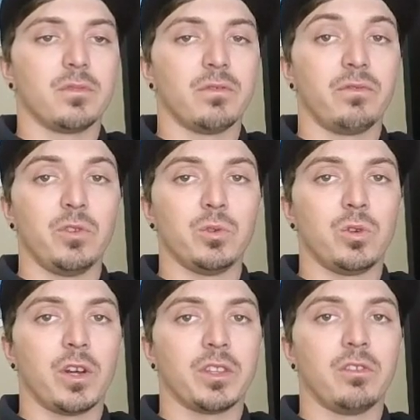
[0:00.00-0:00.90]

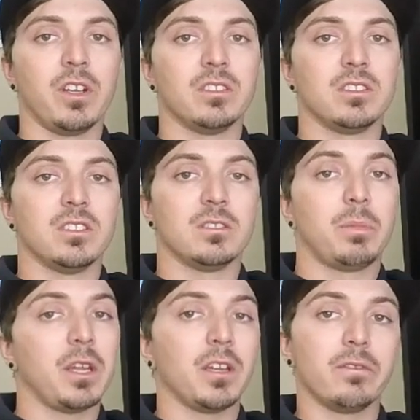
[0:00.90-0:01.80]
fuel at the races,
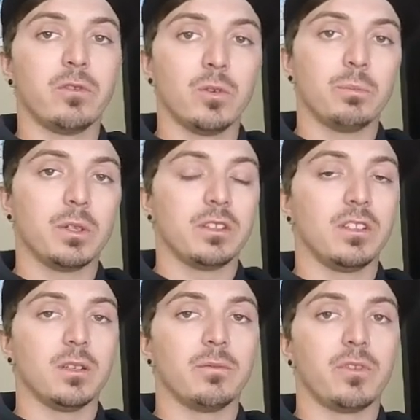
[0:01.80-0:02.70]
paying food per
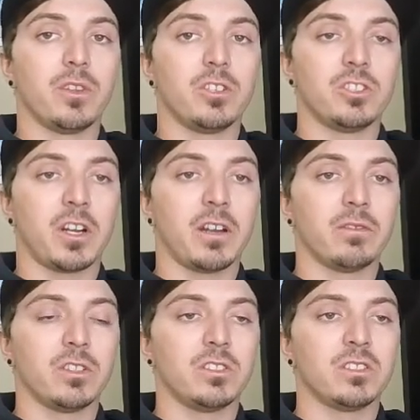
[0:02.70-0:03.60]
diem for their
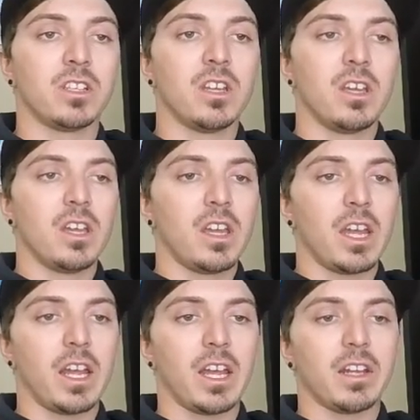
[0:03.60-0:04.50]
drivers.
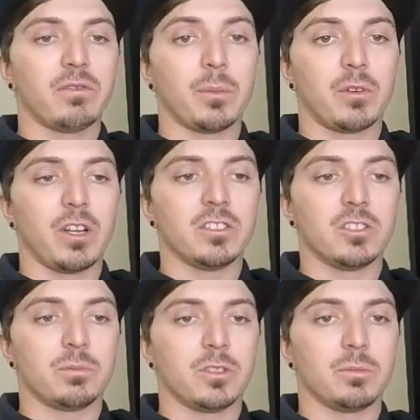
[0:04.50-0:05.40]
And from a
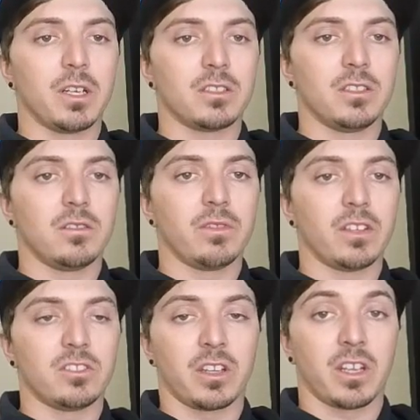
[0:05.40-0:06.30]
racer's perspective,
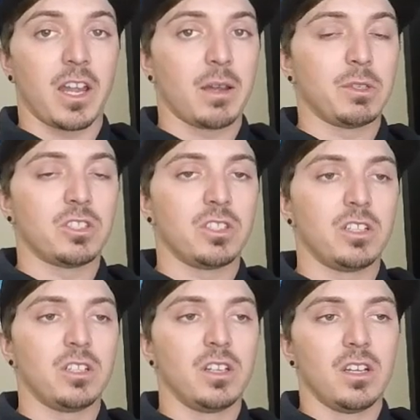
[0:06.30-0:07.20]
as like an
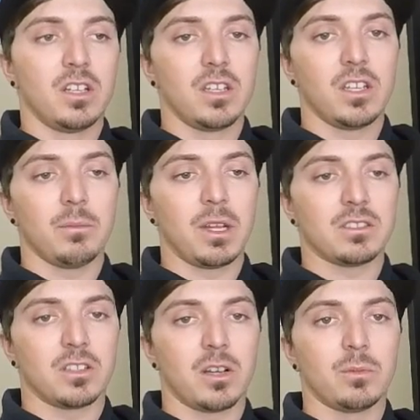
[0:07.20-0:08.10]
amateur, it
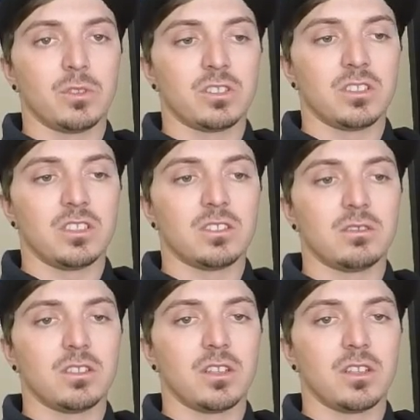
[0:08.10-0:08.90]
makes a lot more sense,